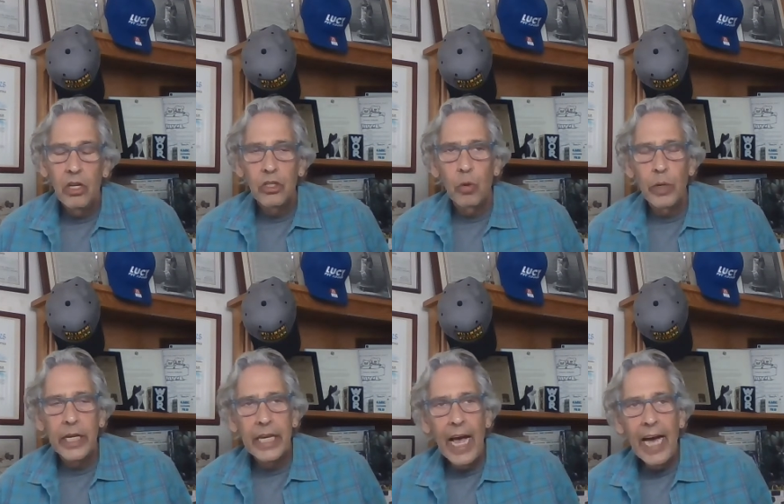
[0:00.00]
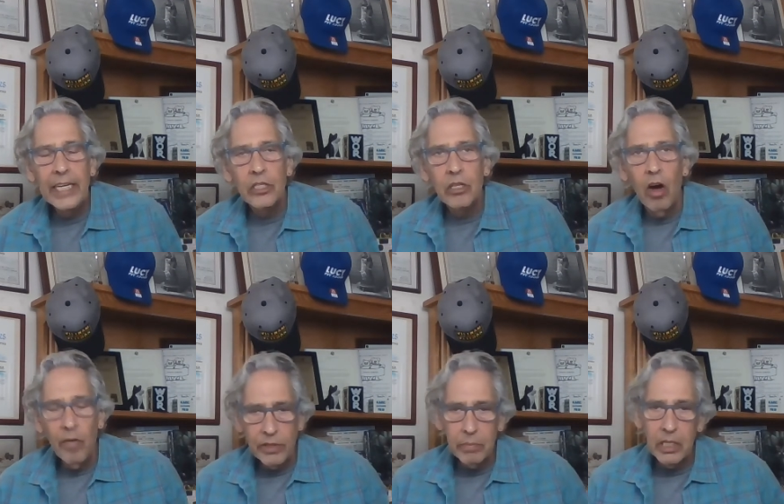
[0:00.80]
So when a cat is
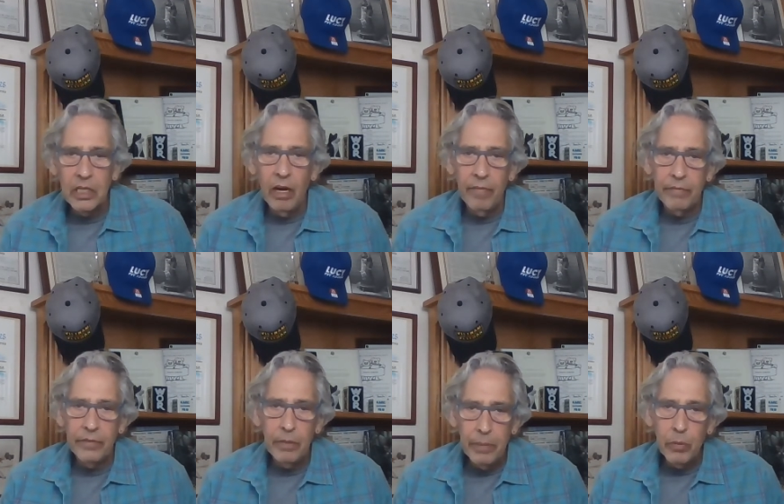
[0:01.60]
comfortable enough to be